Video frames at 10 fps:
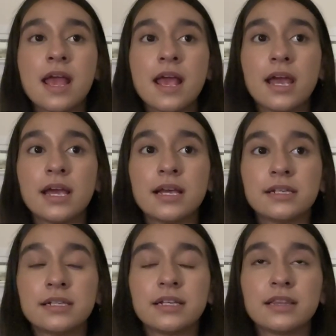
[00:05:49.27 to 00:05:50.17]

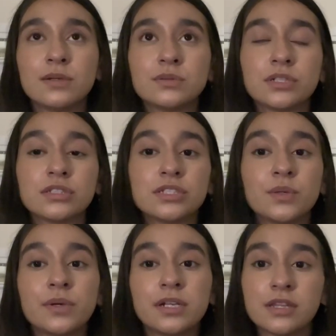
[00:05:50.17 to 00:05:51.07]
And there was
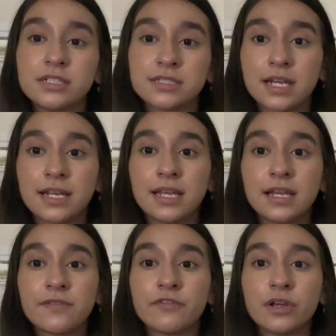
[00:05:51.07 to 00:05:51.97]
also another
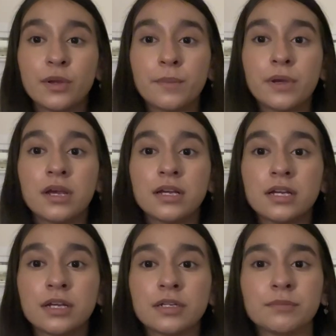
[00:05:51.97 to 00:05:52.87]
sighting from
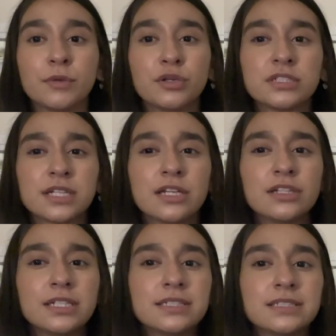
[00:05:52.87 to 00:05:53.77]
a
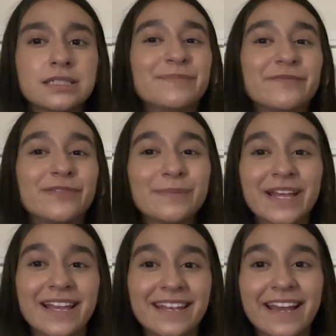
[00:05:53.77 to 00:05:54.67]
motorcyclist from
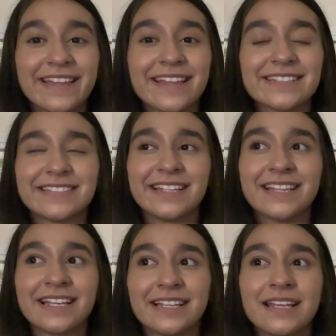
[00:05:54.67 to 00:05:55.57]
that night that said
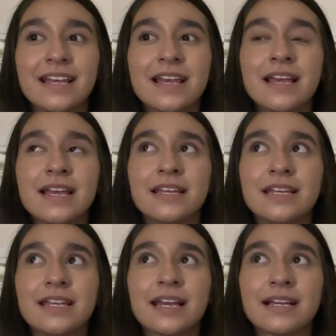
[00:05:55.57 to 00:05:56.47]
that
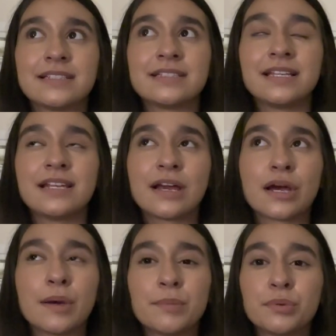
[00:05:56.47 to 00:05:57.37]
he had seen a
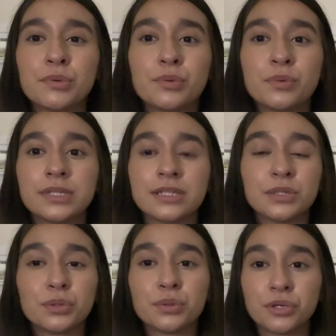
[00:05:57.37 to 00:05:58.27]
couple with a
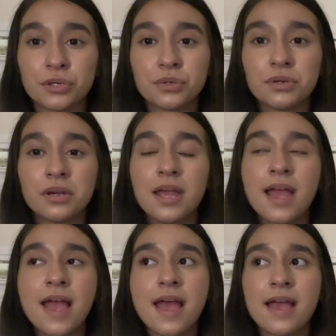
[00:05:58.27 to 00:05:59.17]
little girl
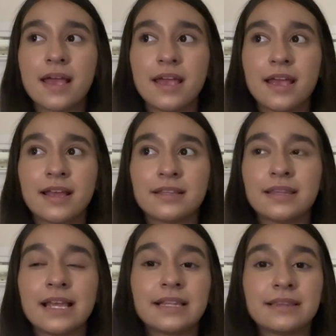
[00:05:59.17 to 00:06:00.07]
and
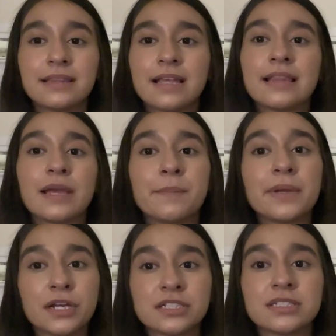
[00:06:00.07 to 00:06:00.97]
they that they
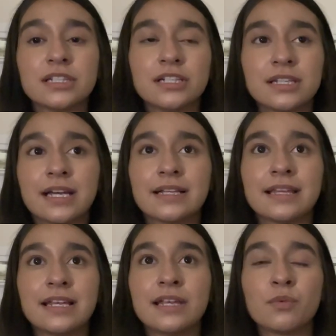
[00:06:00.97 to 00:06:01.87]
appeared to look like
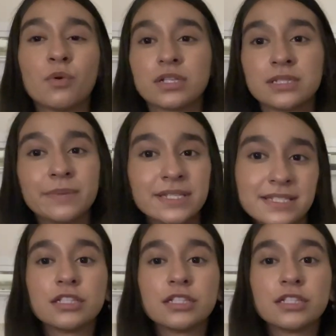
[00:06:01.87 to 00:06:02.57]
they didn't want to be seen.